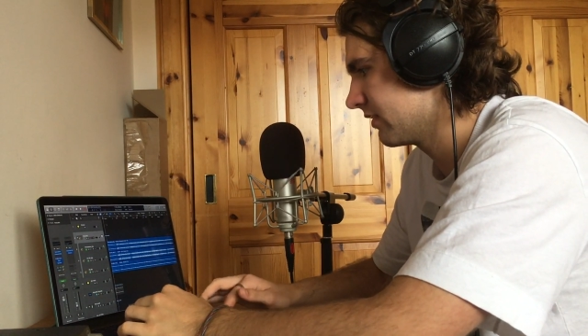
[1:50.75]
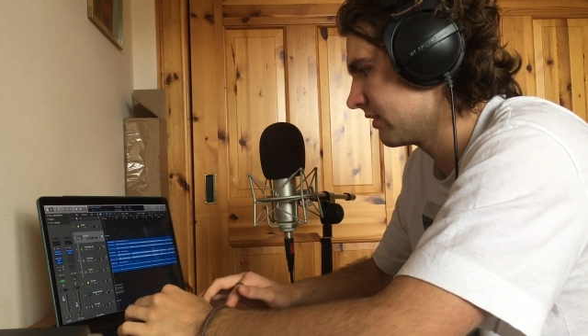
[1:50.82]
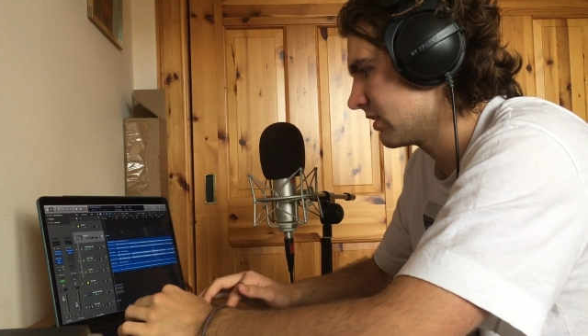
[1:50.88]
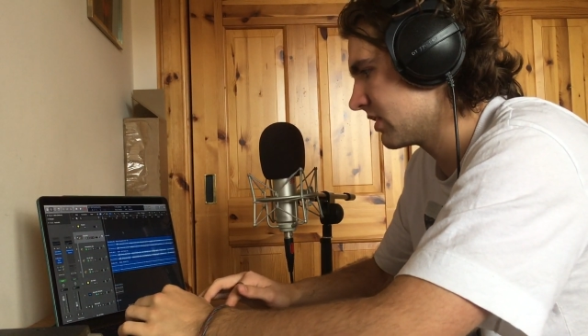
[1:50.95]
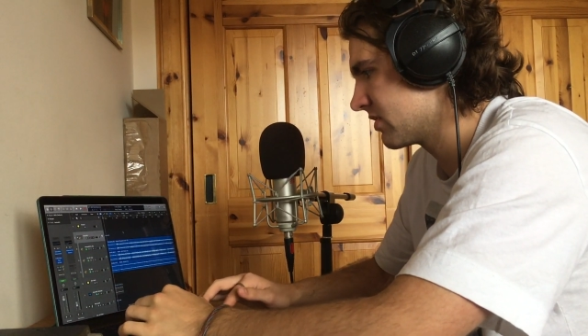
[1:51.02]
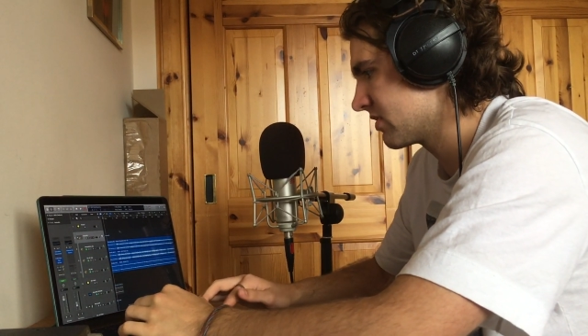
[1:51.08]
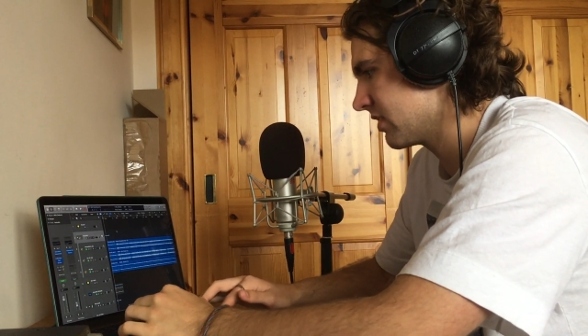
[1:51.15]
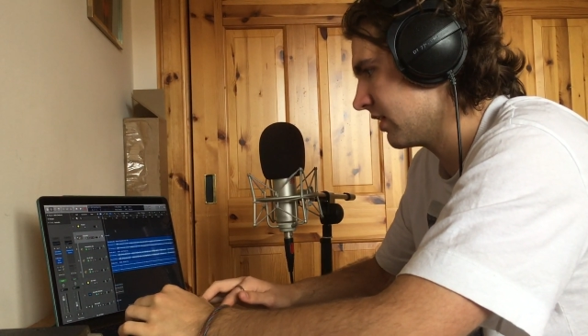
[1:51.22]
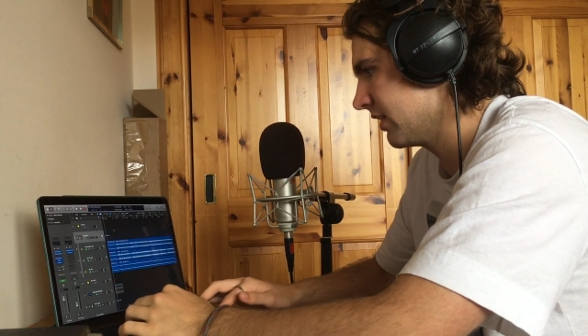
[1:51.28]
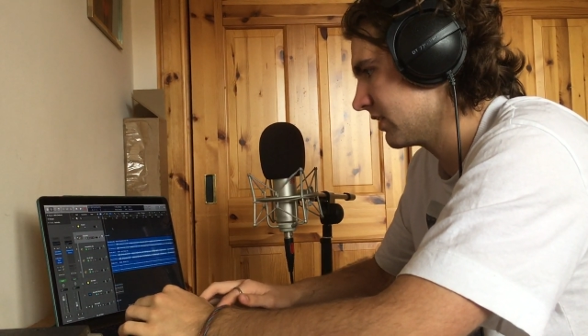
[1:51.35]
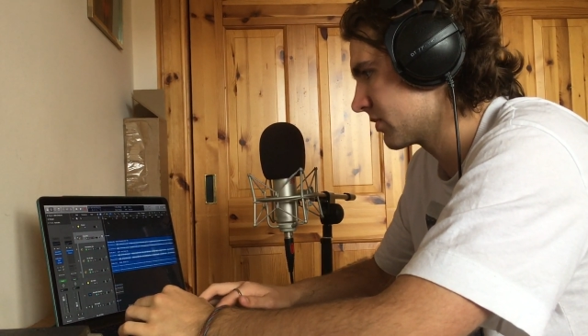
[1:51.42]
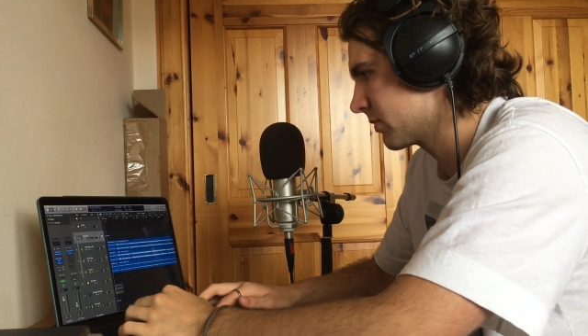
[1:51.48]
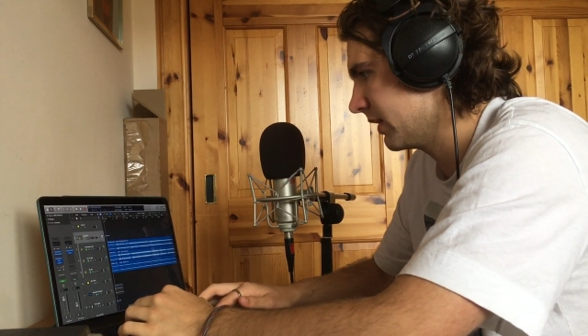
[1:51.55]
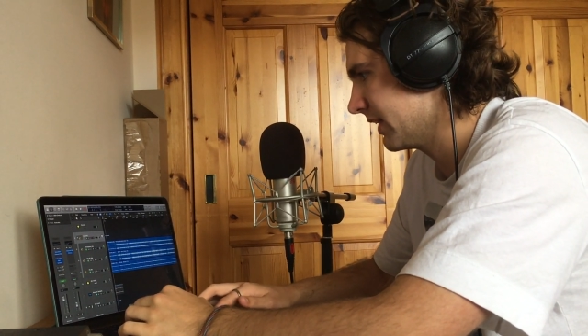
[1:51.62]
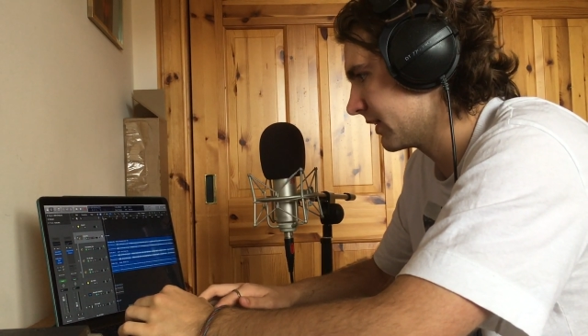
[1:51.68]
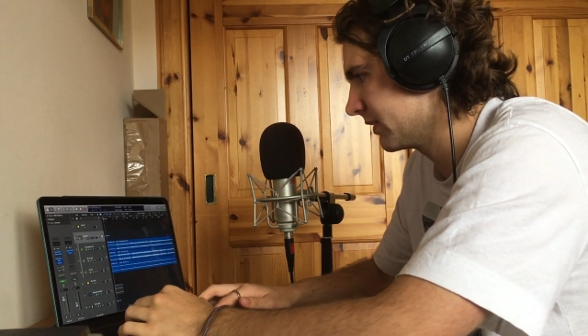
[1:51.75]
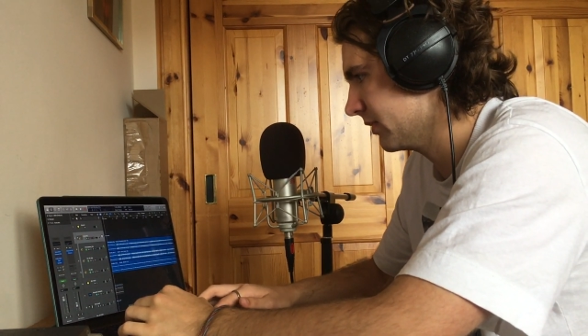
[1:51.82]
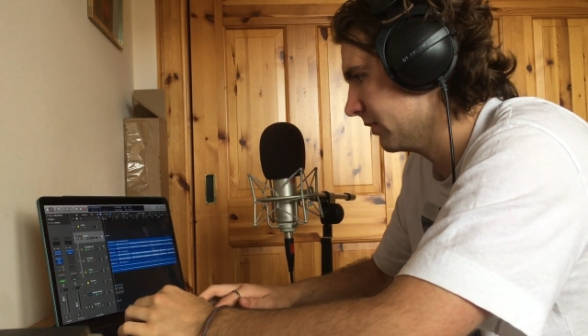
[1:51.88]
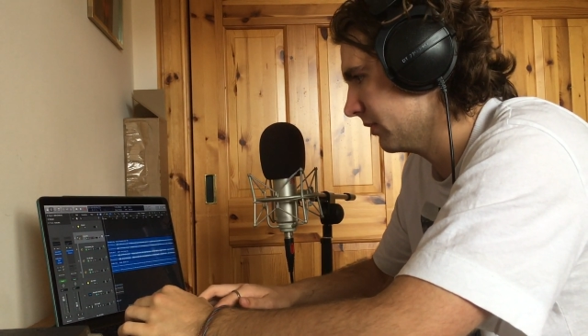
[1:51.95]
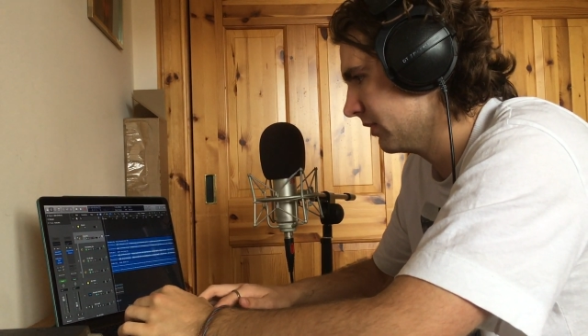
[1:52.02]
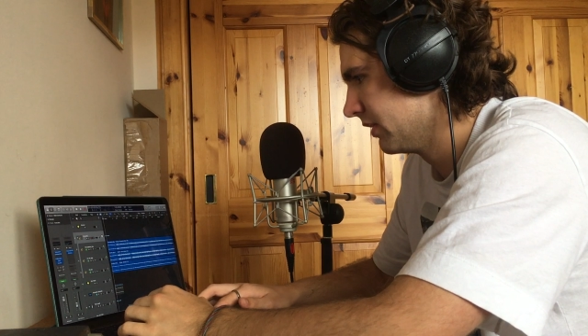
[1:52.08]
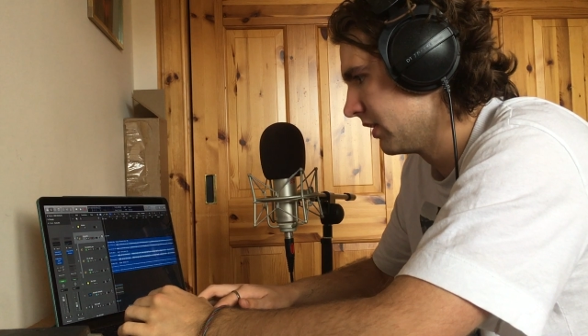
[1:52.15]
The start is quite
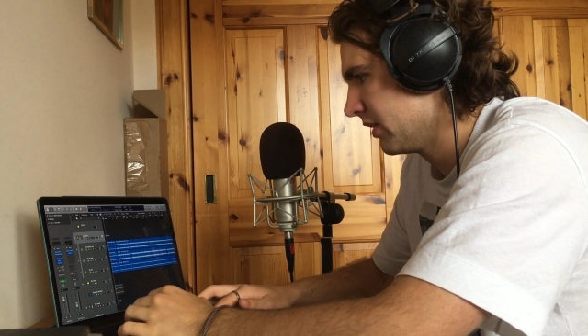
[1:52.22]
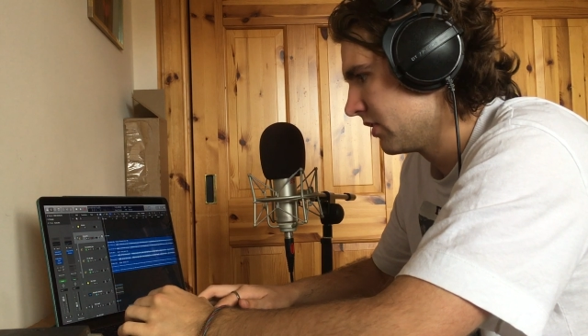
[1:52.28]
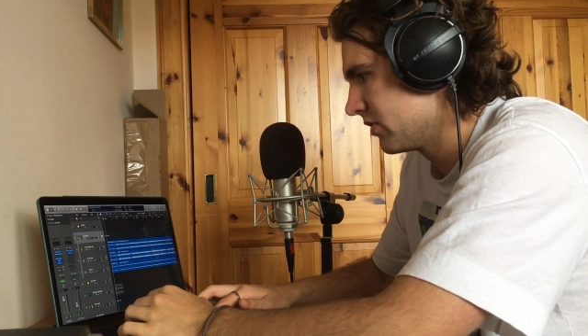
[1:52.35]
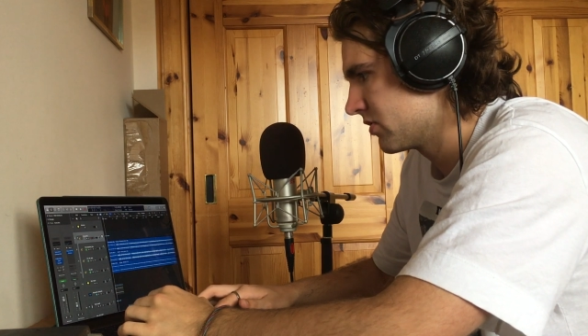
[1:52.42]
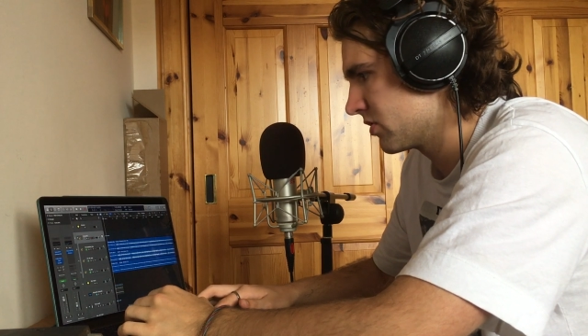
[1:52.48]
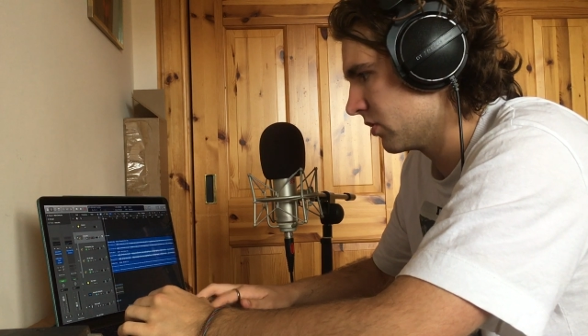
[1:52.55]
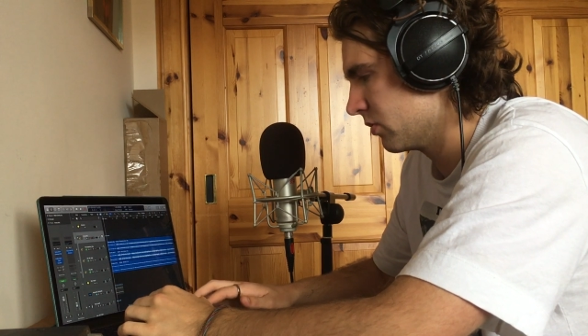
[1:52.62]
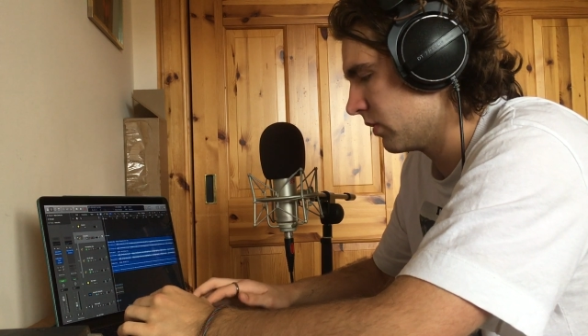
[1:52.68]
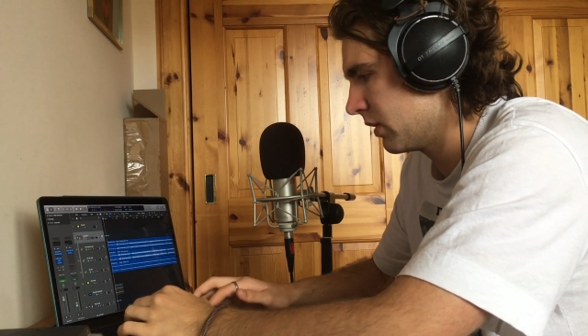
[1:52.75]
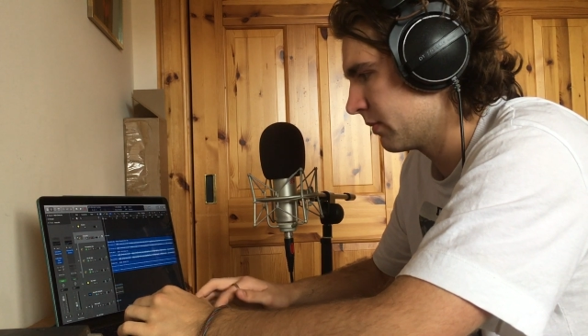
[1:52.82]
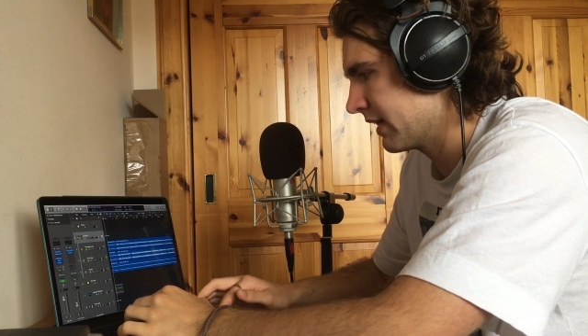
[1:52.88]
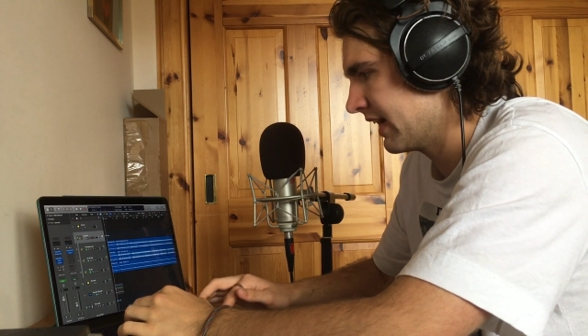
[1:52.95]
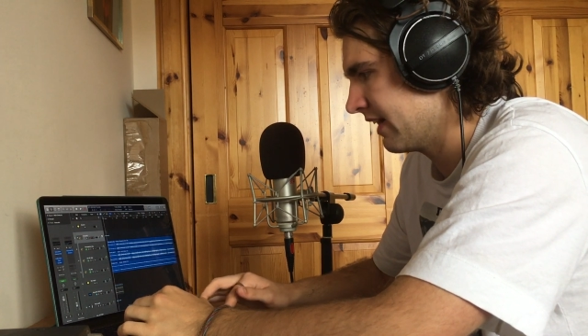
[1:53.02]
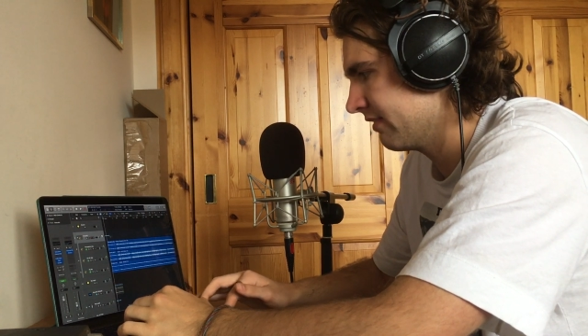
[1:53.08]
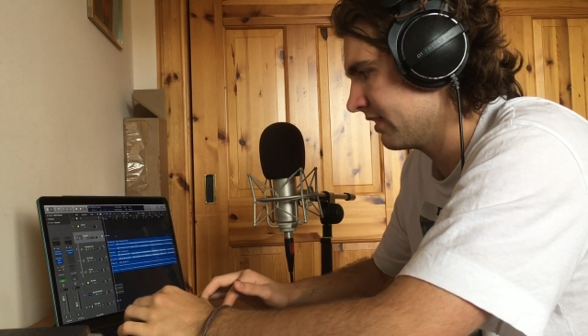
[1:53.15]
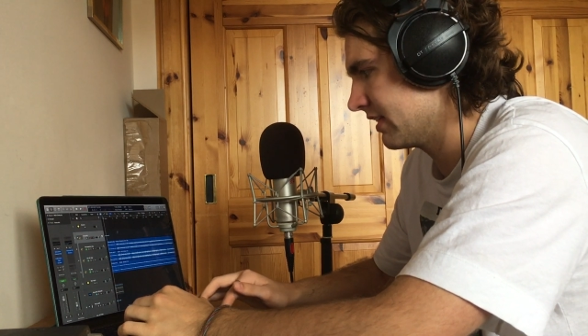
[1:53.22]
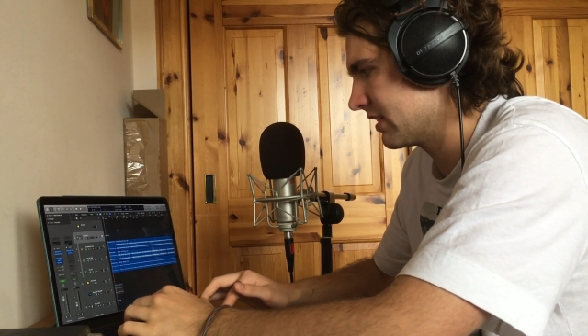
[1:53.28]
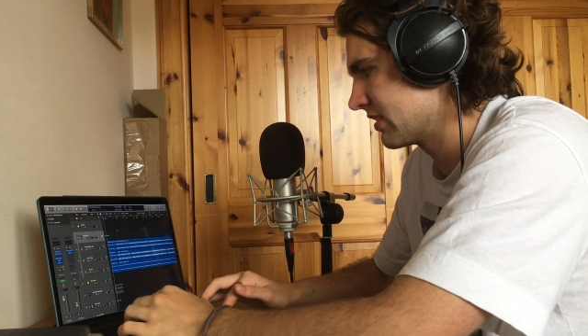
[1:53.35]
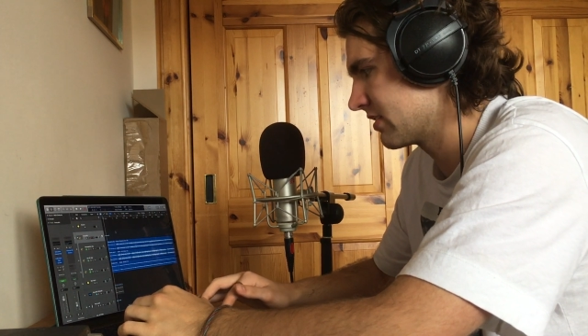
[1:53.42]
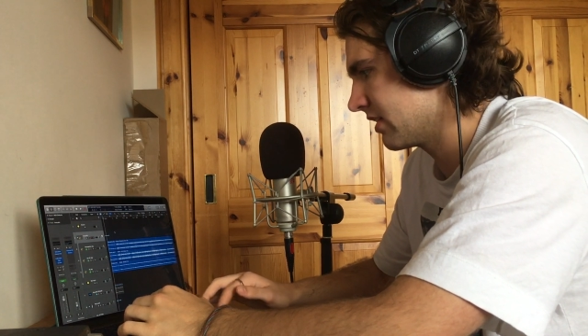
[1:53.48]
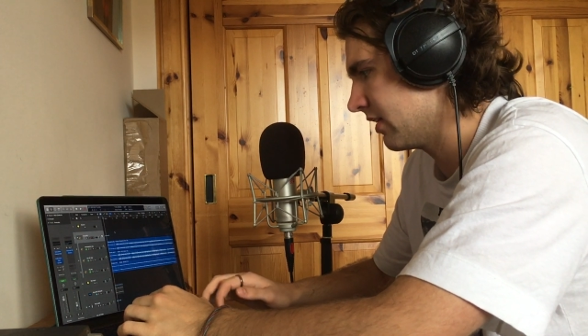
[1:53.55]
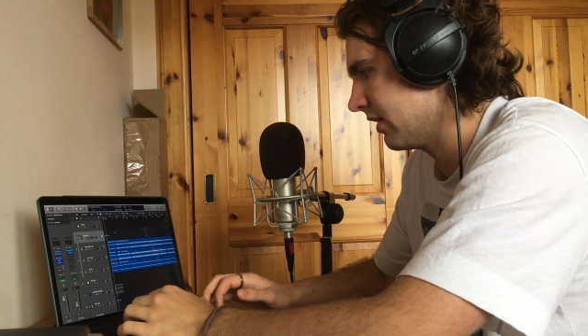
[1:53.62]
cool. So what we have at the
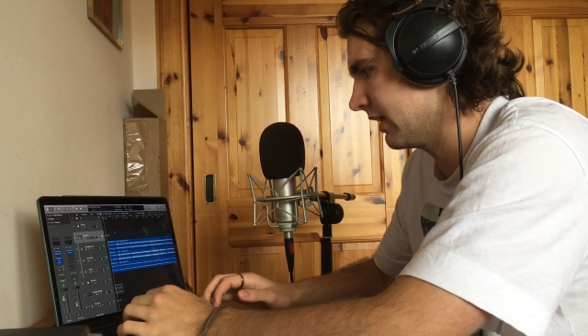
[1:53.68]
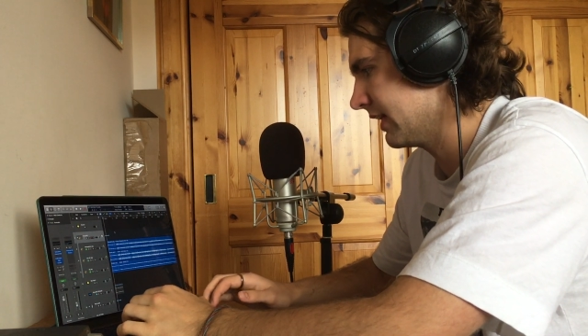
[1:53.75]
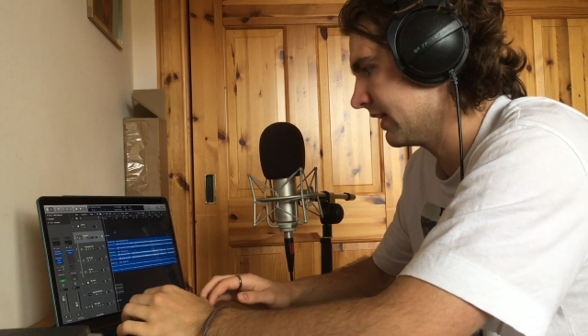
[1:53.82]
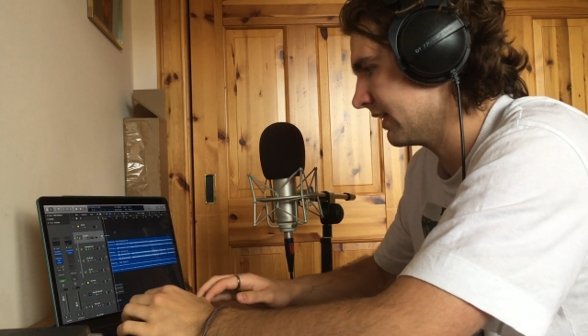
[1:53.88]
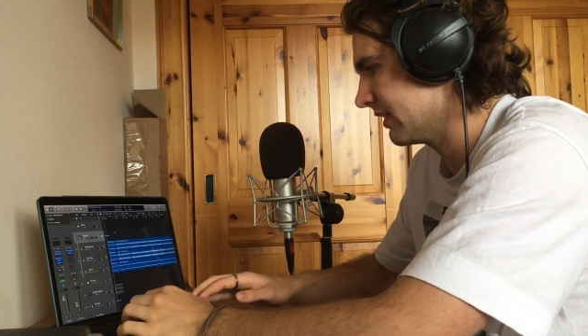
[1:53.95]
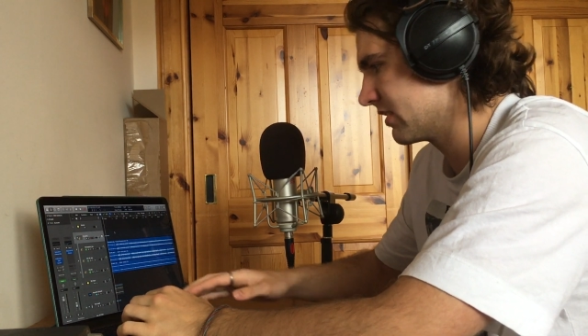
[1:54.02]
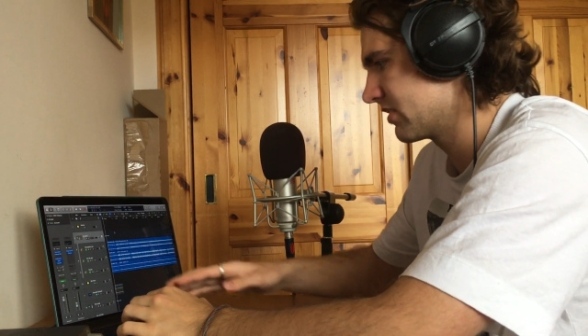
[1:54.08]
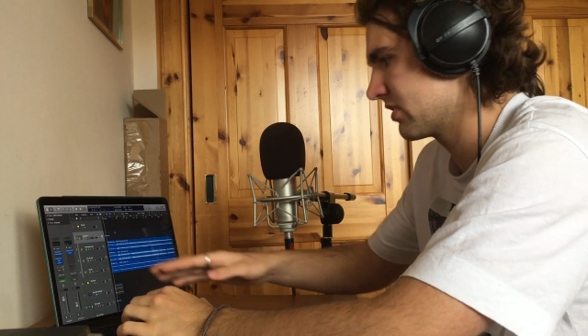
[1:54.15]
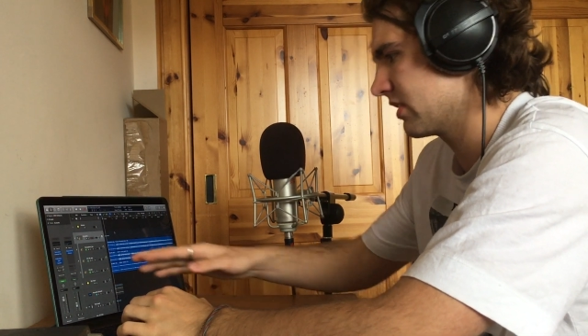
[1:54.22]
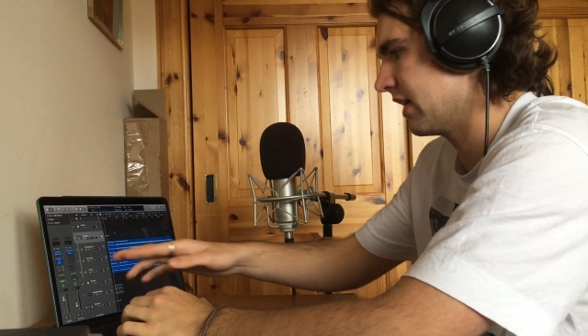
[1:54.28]
start is